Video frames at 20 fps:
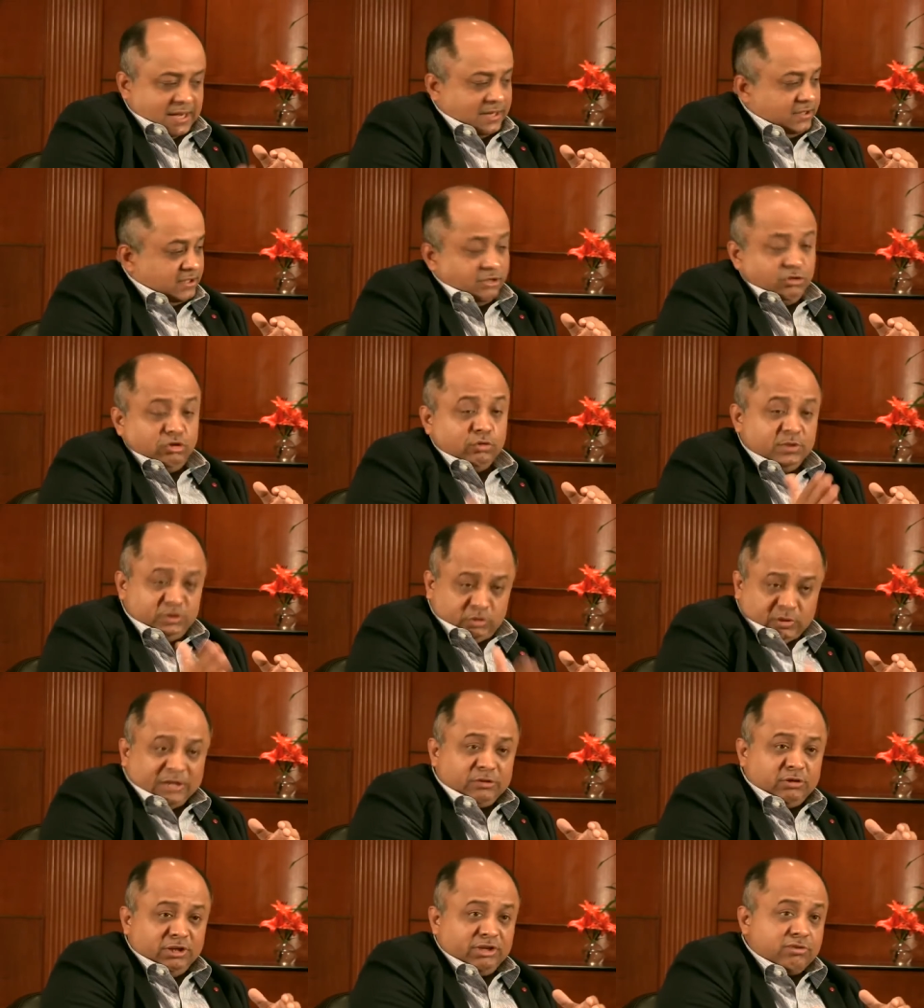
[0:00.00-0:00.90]
and consumers
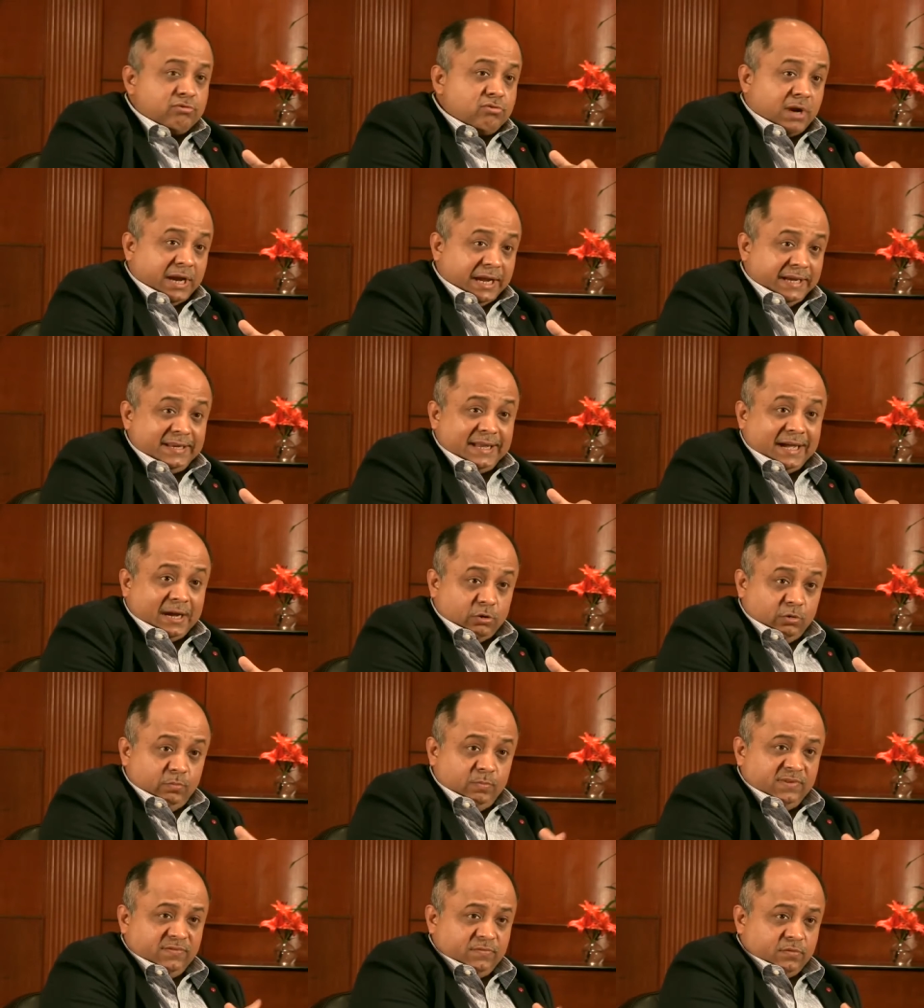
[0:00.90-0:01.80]
should actually try it
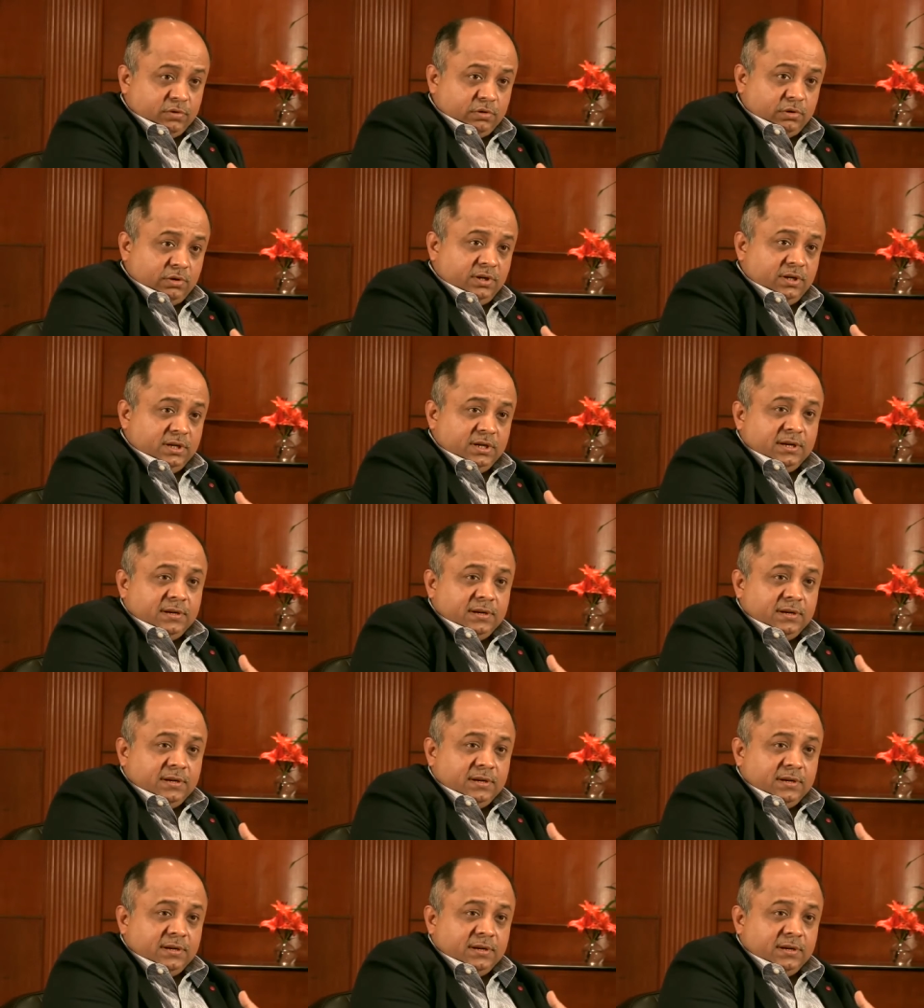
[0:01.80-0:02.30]
out before